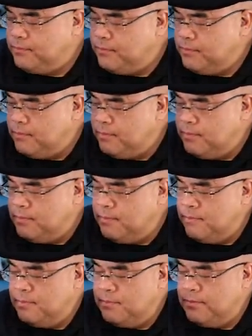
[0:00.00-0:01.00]

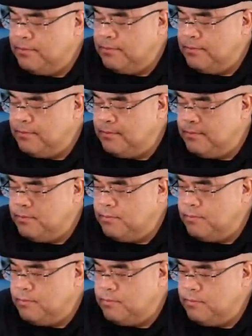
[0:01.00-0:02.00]

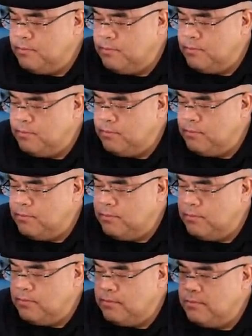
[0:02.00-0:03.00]

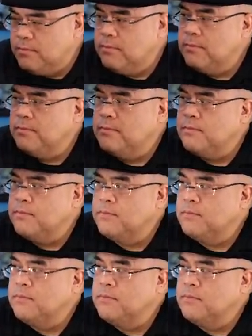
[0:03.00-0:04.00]

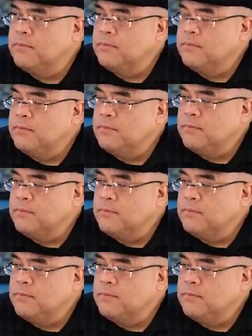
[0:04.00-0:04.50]
[no speech]